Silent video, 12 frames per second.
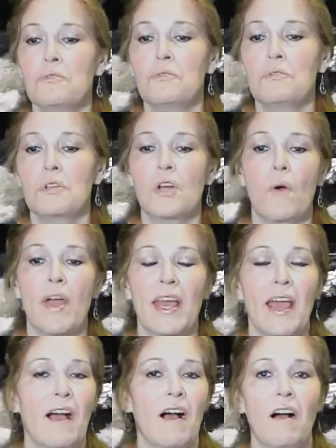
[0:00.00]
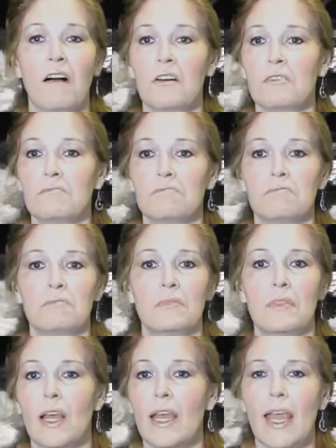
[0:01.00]
going out.
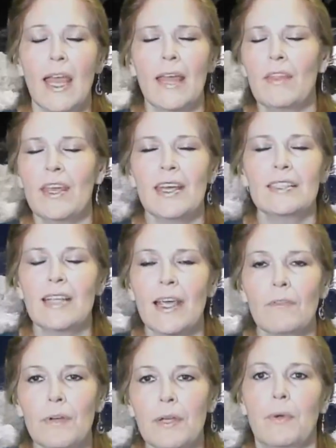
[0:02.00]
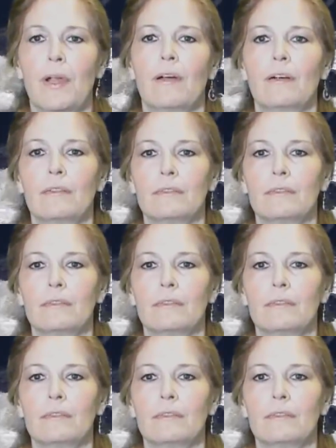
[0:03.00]
It's everywhere.